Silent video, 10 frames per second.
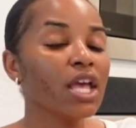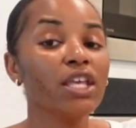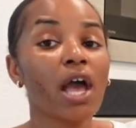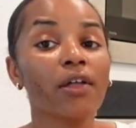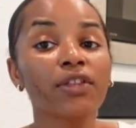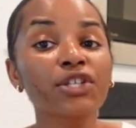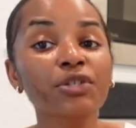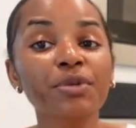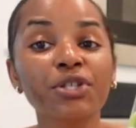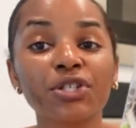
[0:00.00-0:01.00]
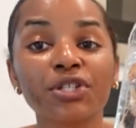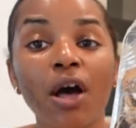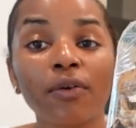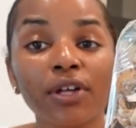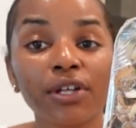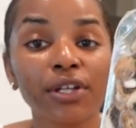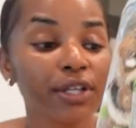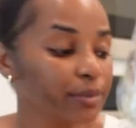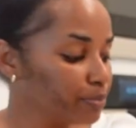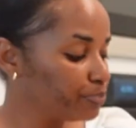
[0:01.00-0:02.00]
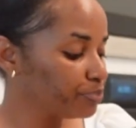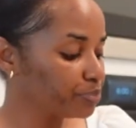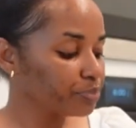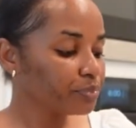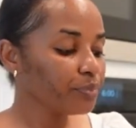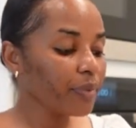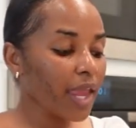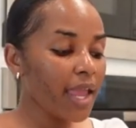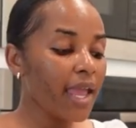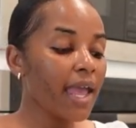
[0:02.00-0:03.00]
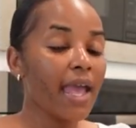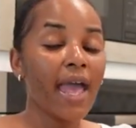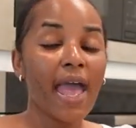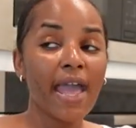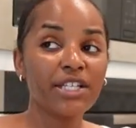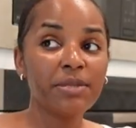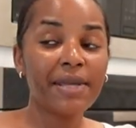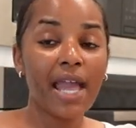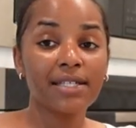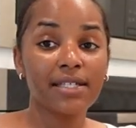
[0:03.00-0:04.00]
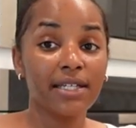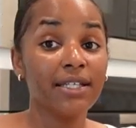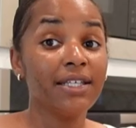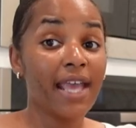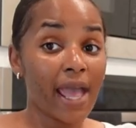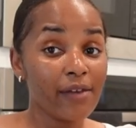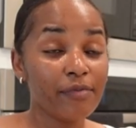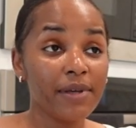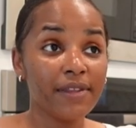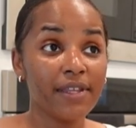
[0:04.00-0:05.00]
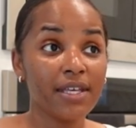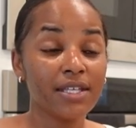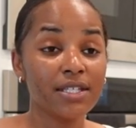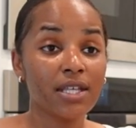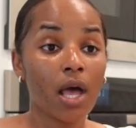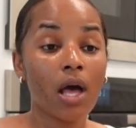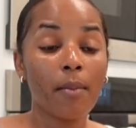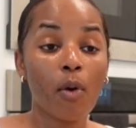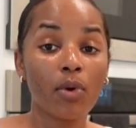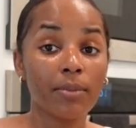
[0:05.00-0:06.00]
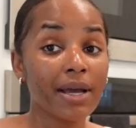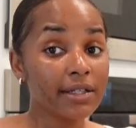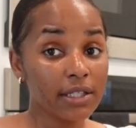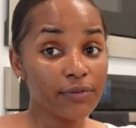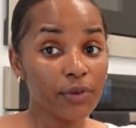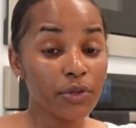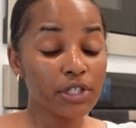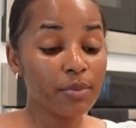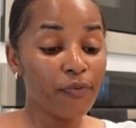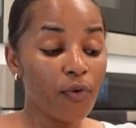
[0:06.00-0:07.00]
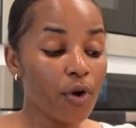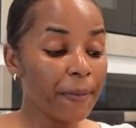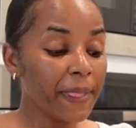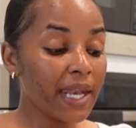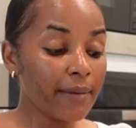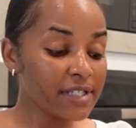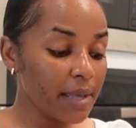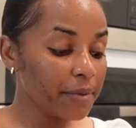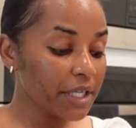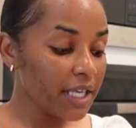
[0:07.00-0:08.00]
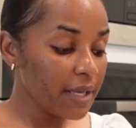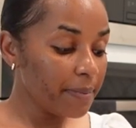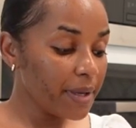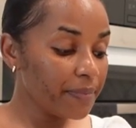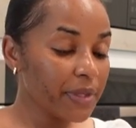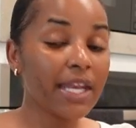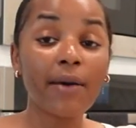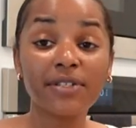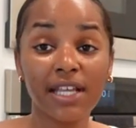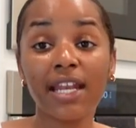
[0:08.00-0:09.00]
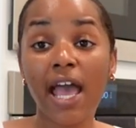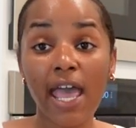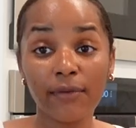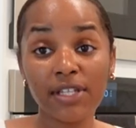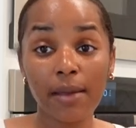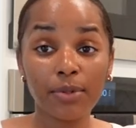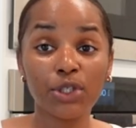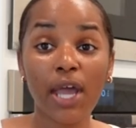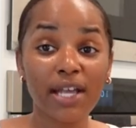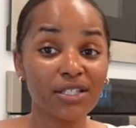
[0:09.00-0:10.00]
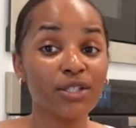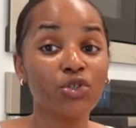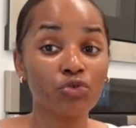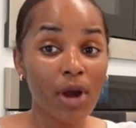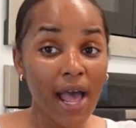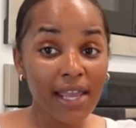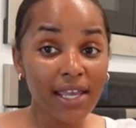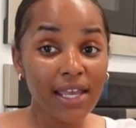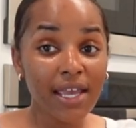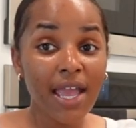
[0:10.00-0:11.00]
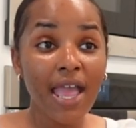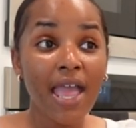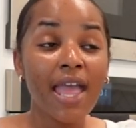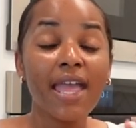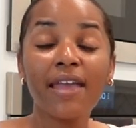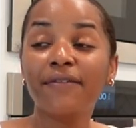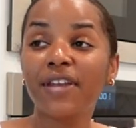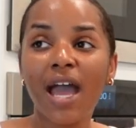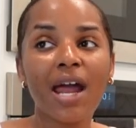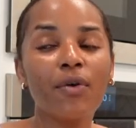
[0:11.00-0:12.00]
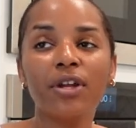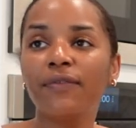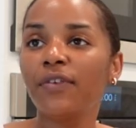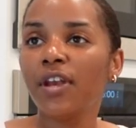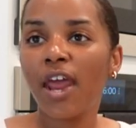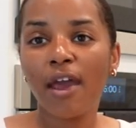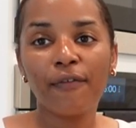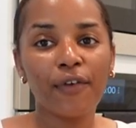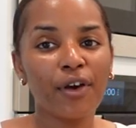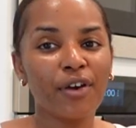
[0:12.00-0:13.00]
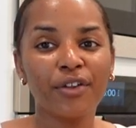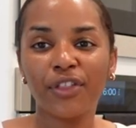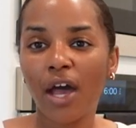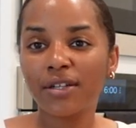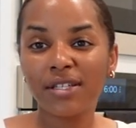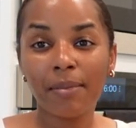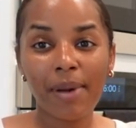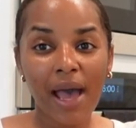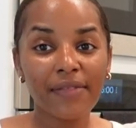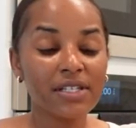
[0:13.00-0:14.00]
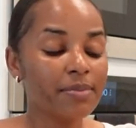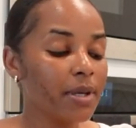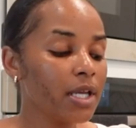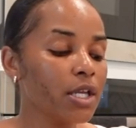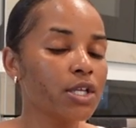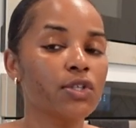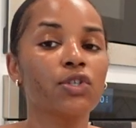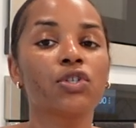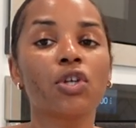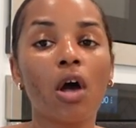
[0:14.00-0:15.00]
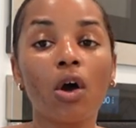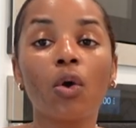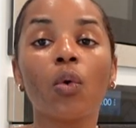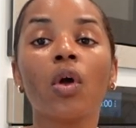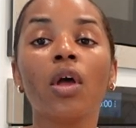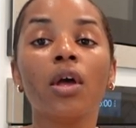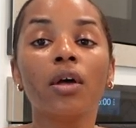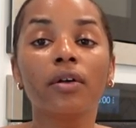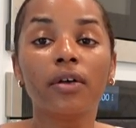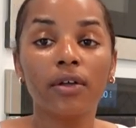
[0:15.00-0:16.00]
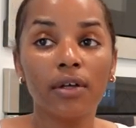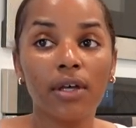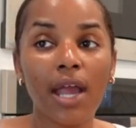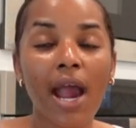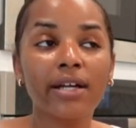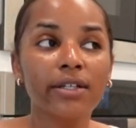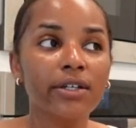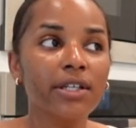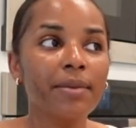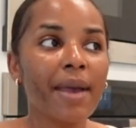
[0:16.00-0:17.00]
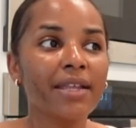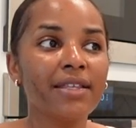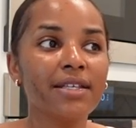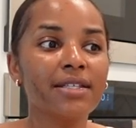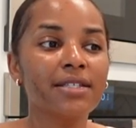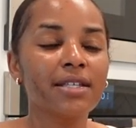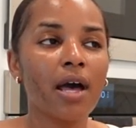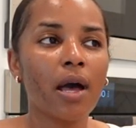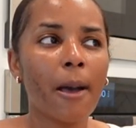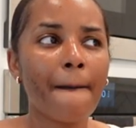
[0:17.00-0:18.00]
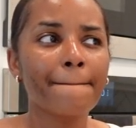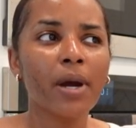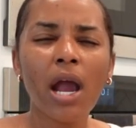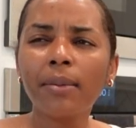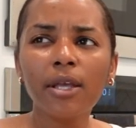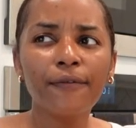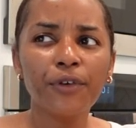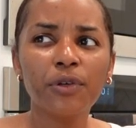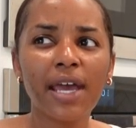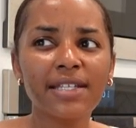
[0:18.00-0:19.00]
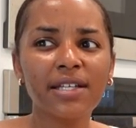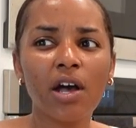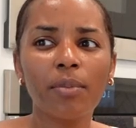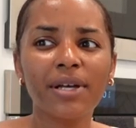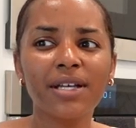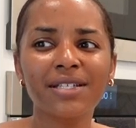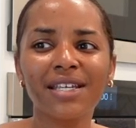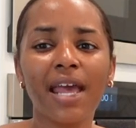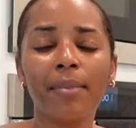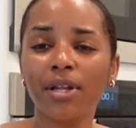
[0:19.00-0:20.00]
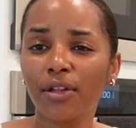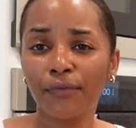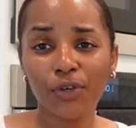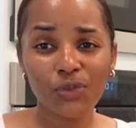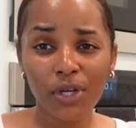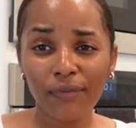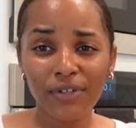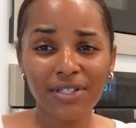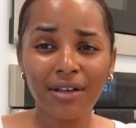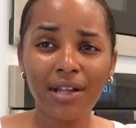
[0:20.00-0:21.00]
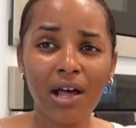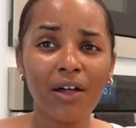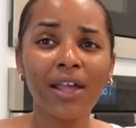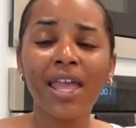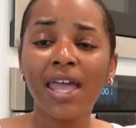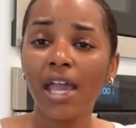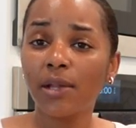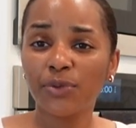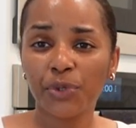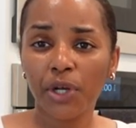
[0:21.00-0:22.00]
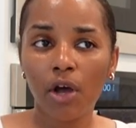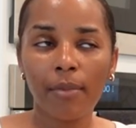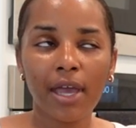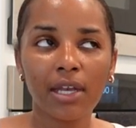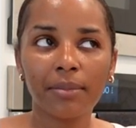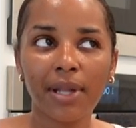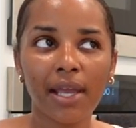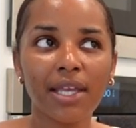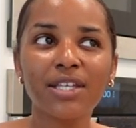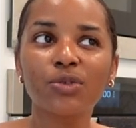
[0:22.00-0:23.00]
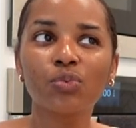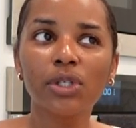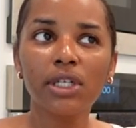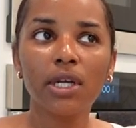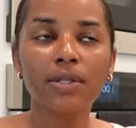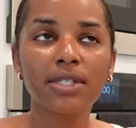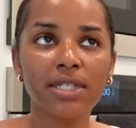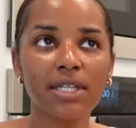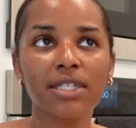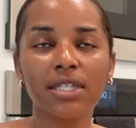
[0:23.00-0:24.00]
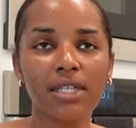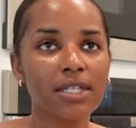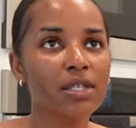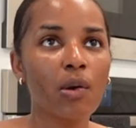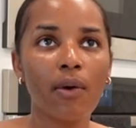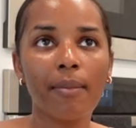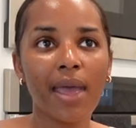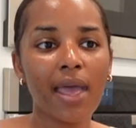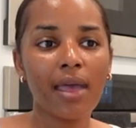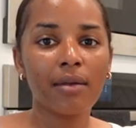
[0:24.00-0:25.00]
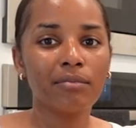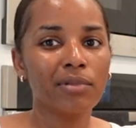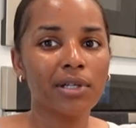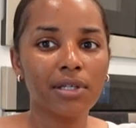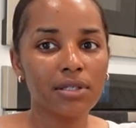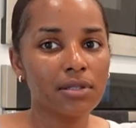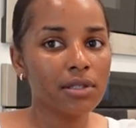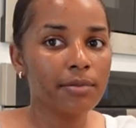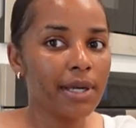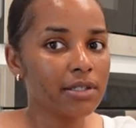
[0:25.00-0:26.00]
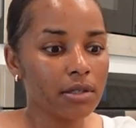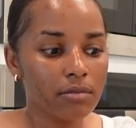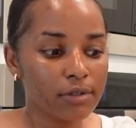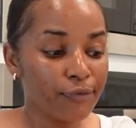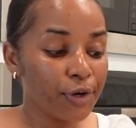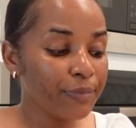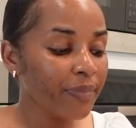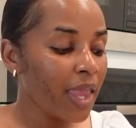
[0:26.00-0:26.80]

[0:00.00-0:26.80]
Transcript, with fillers: Y'all, this was so good. HEB accidentally gave me this um, on one of my delivery orders before and I was able to keep it and I was and I was able to actually try it. If not, I would have never thought to buy this, but it is so good. I literally made this um, probably a few days ago because it had been in the refrigerator for so long and it was going to go bad and I'm like, it's really no sense in this going bad because it basically was free.